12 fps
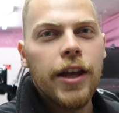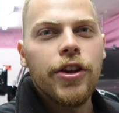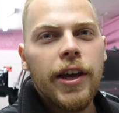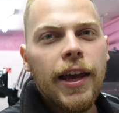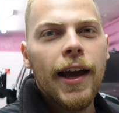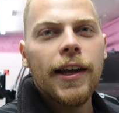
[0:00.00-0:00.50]
And
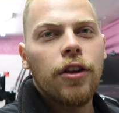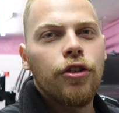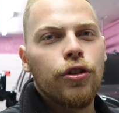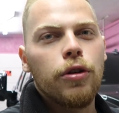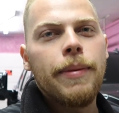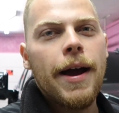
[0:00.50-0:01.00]
you can't get the
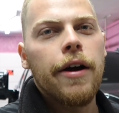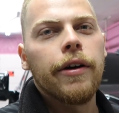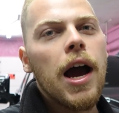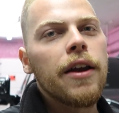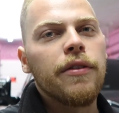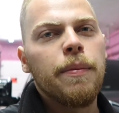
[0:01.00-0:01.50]
true
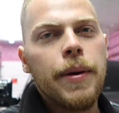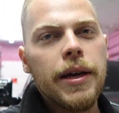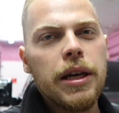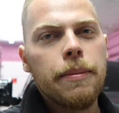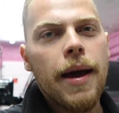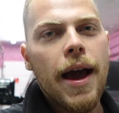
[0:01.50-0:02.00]
power out of a
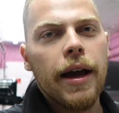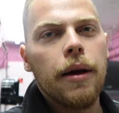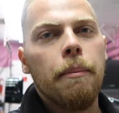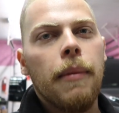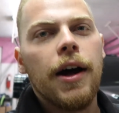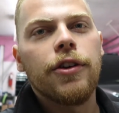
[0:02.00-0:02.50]
piggyback
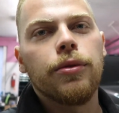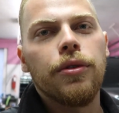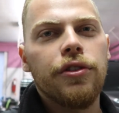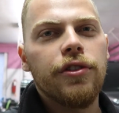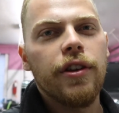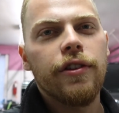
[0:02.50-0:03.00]

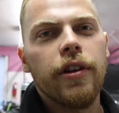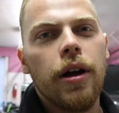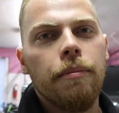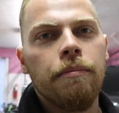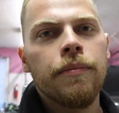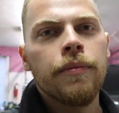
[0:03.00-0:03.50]
module
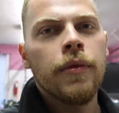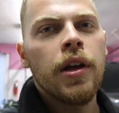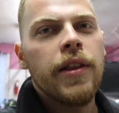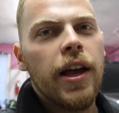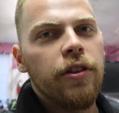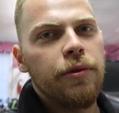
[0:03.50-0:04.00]
system.
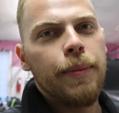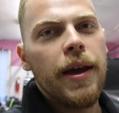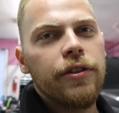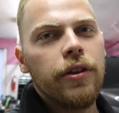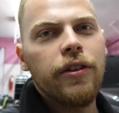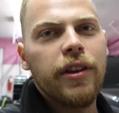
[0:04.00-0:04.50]
That just
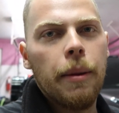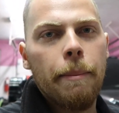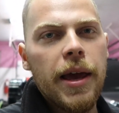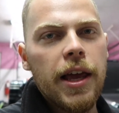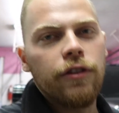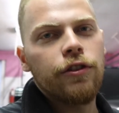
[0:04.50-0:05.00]
basically is like a
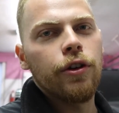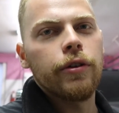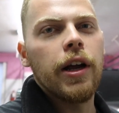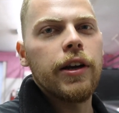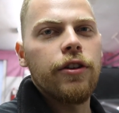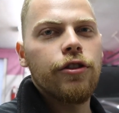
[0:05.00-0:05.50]
Banks
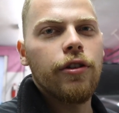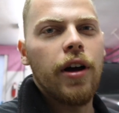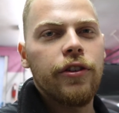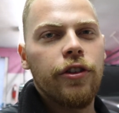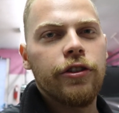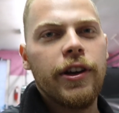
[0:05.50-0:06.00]
tuner on these
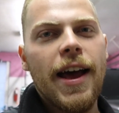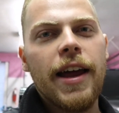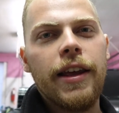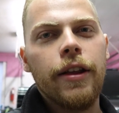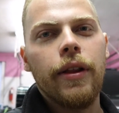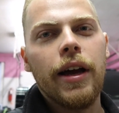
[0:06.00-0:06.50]
trucks. They're just going to
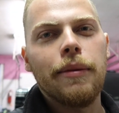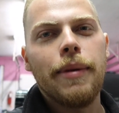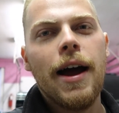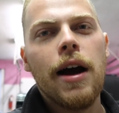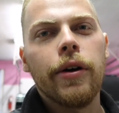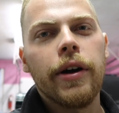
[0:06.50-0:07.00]
add inline
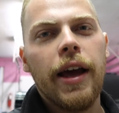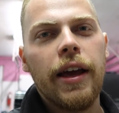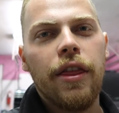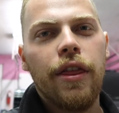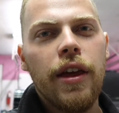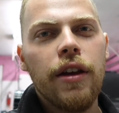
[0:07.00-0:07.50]
power, and
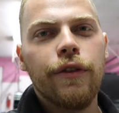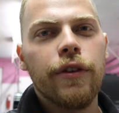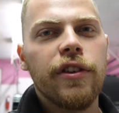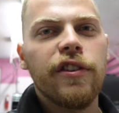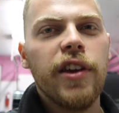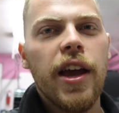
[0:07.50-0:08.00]
I think for
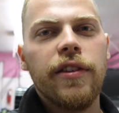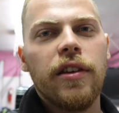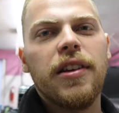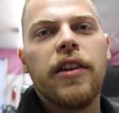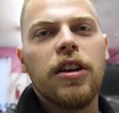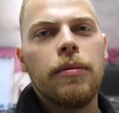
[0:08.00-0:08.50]
the C8s, they
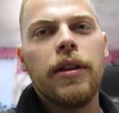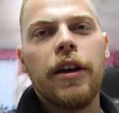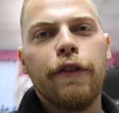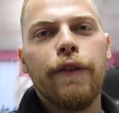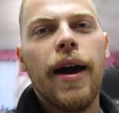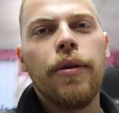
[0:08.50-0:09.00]
said it's going to be
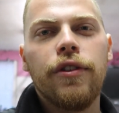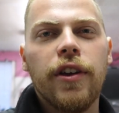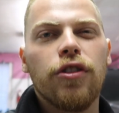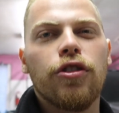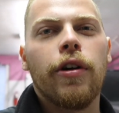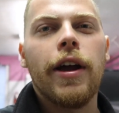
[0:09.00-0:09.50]
like
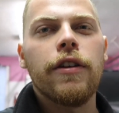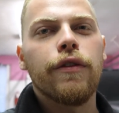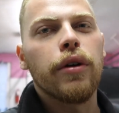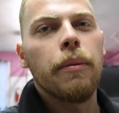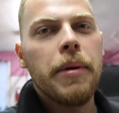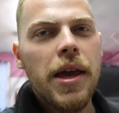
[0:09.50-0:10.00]
$5-6 grand
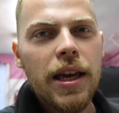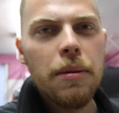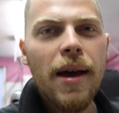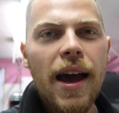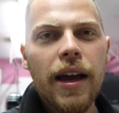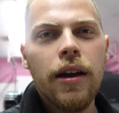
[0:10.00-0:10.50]
for a
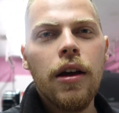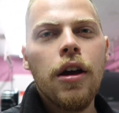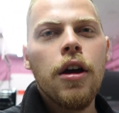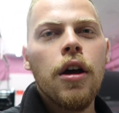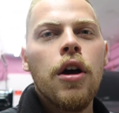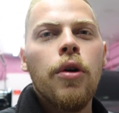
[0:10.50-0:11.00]
piggyback,
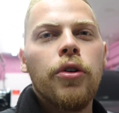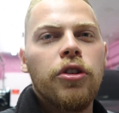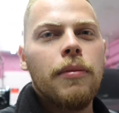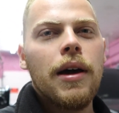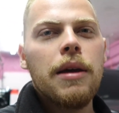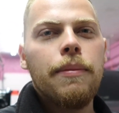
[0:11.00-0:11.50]
which
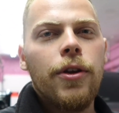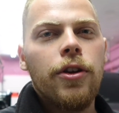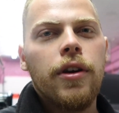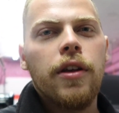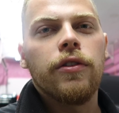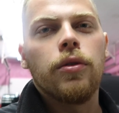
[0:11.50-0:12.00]
in my
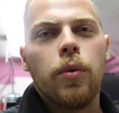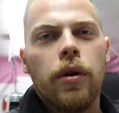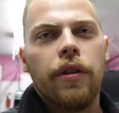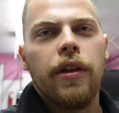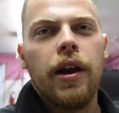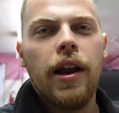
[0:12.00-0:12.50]
opinion isn't
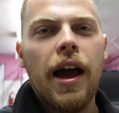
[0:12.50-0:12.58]
worth it.